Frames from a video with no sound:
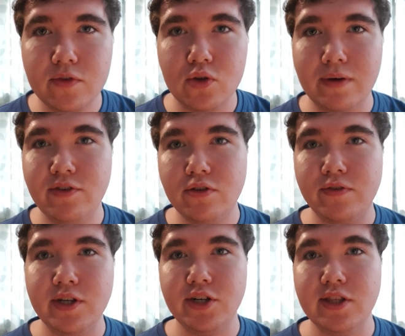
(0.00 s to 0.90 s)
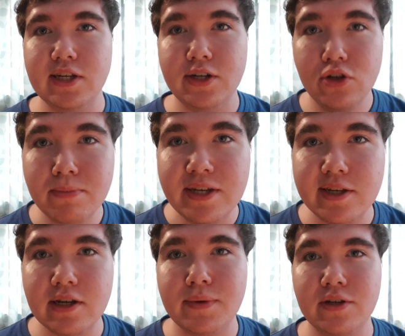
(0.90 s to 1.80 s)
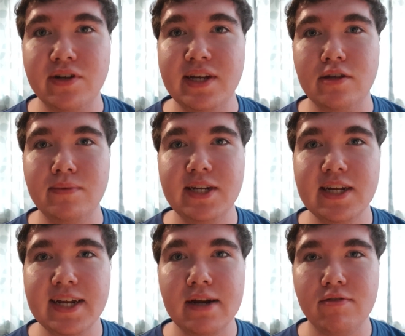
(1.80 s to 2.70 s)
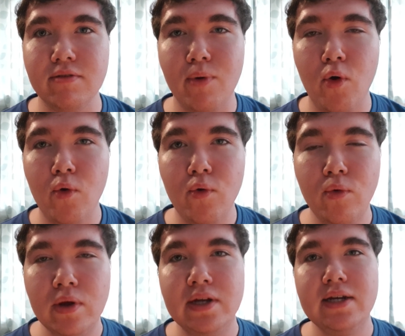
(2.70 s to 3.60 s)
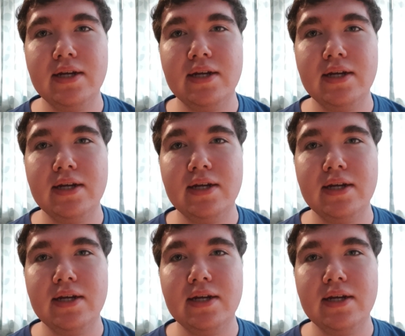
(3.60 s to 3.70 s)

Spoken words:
So I've just finished the news meeting. I'm going to go get some dinner now from Hall,